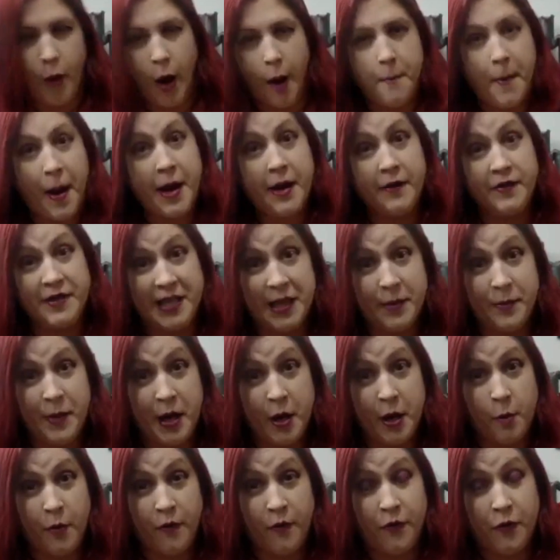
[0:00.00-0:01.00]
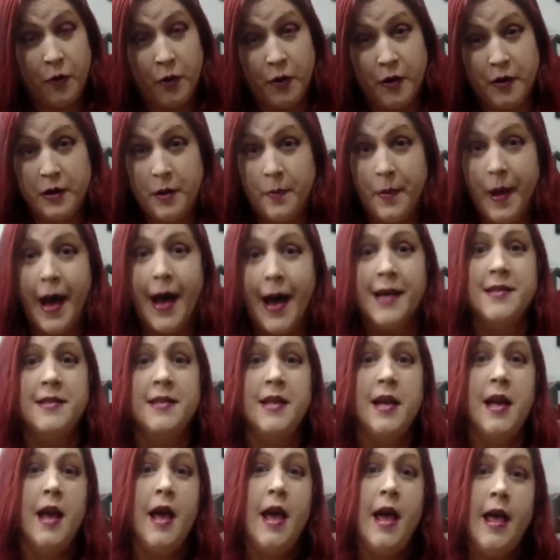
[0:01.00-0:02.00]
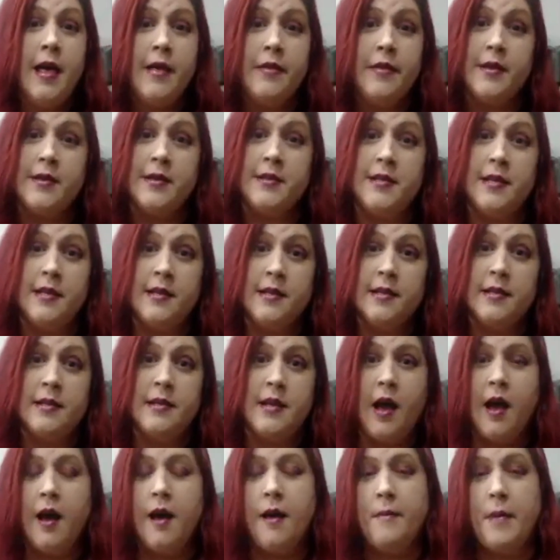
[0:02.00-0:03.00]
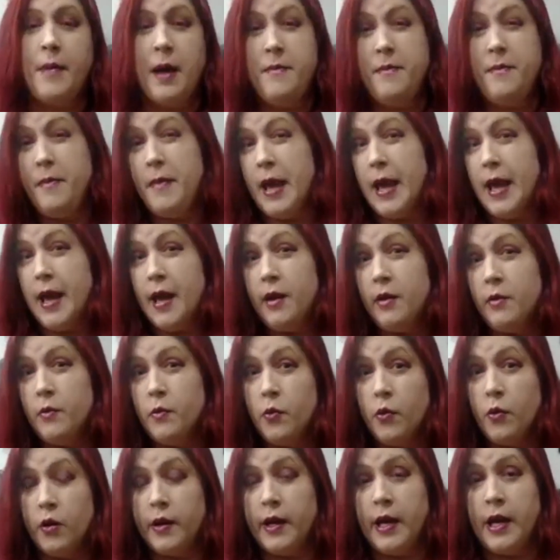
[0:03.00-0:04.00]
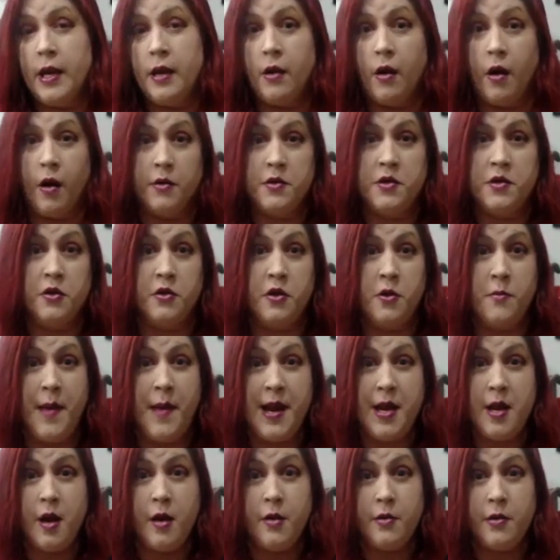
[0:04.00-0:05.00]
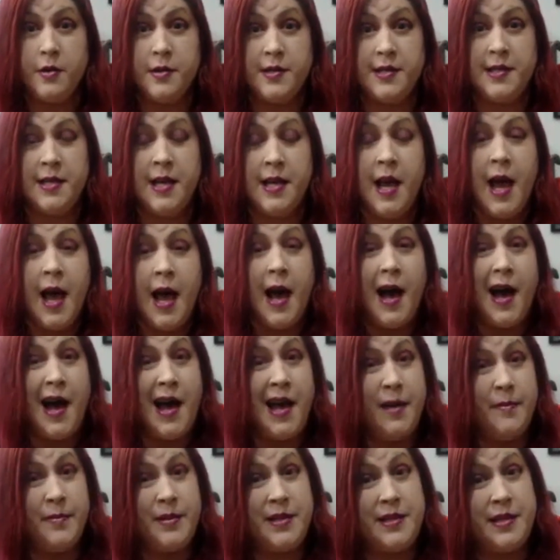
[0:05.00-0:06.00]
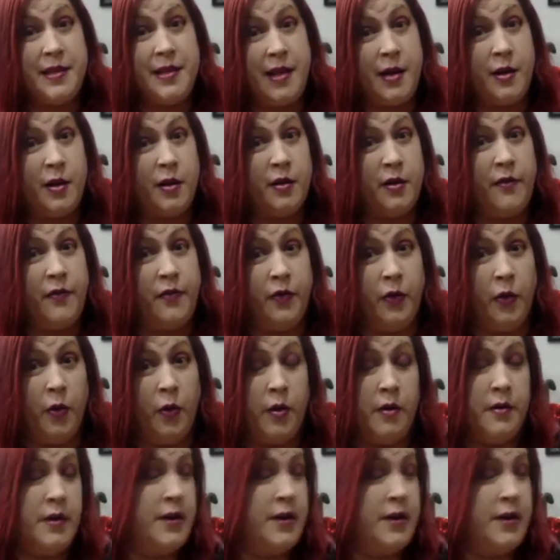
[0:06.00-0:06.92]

might have seen me here before in the past. This is my main working altar, and you may notice I am sitting on the floor.